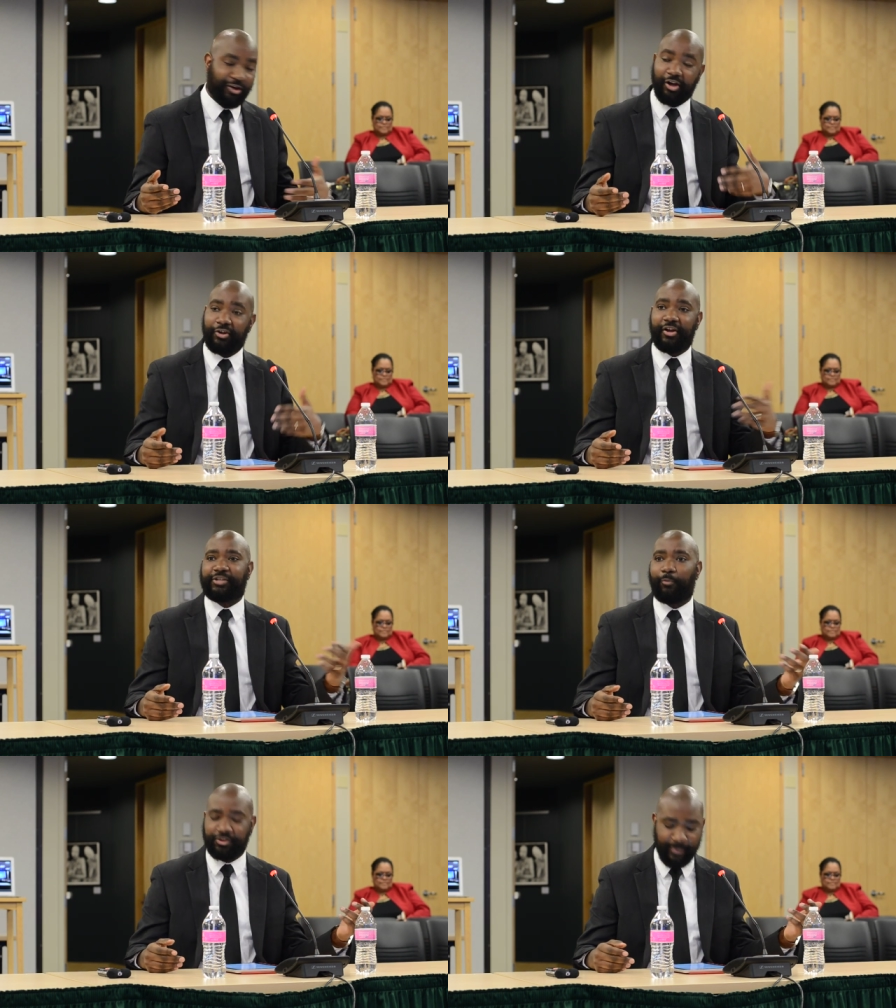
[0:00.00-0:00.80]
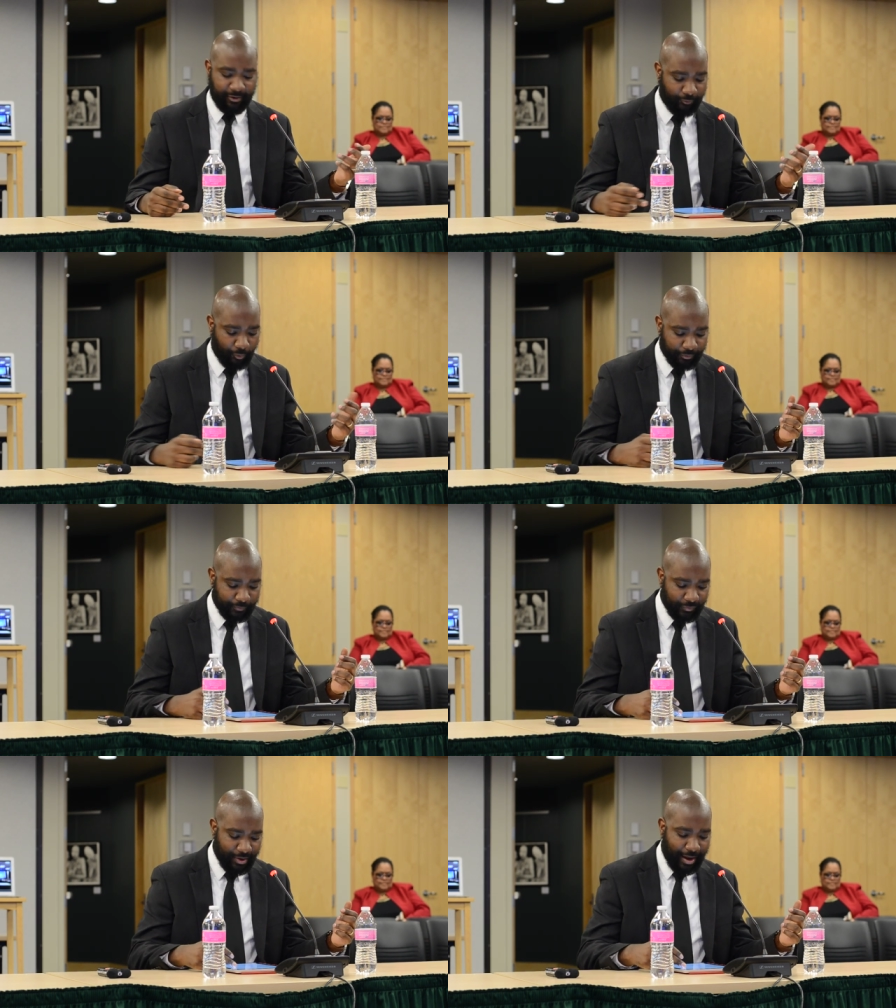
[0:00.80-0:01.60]
Again, a sports metaphor.
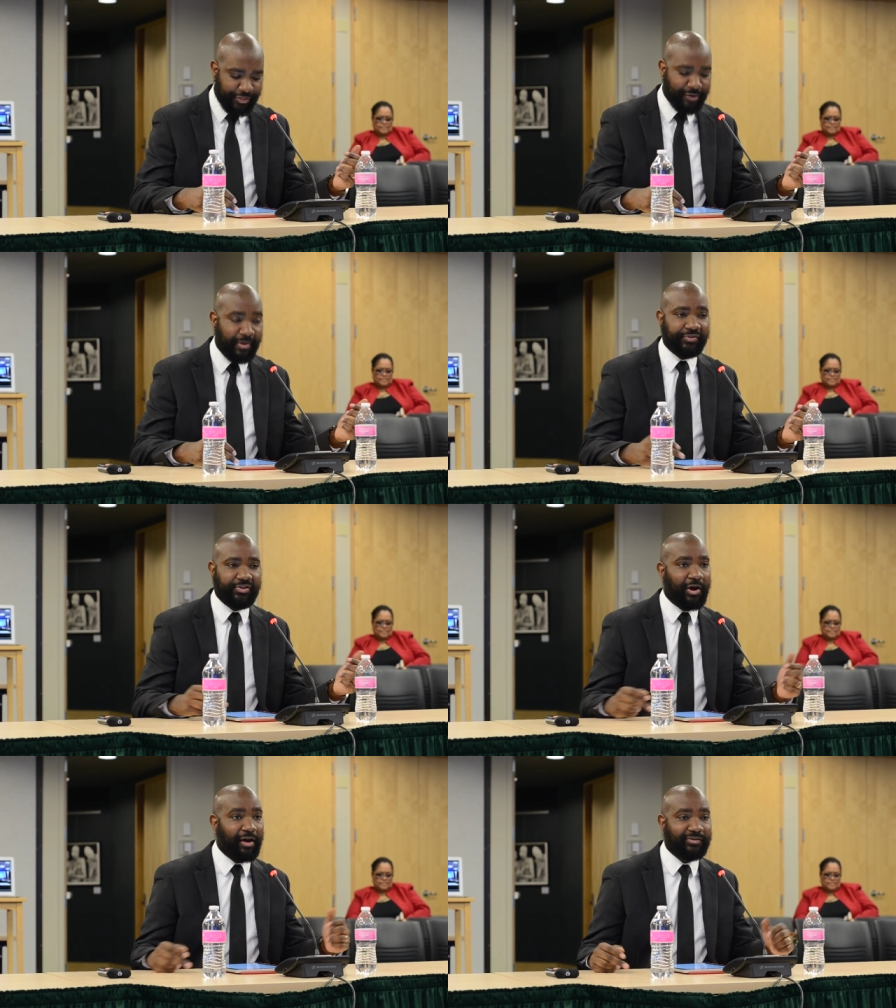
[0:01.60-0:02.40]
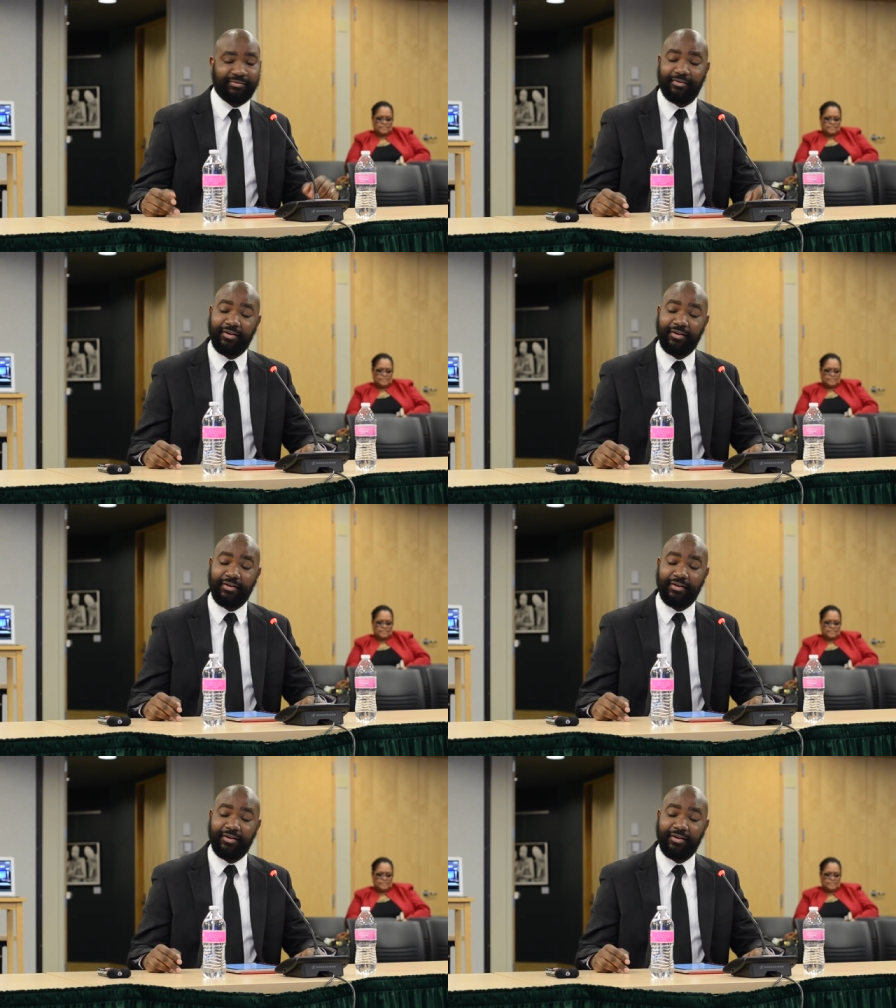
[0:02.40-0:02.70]
I think about the Seahawks.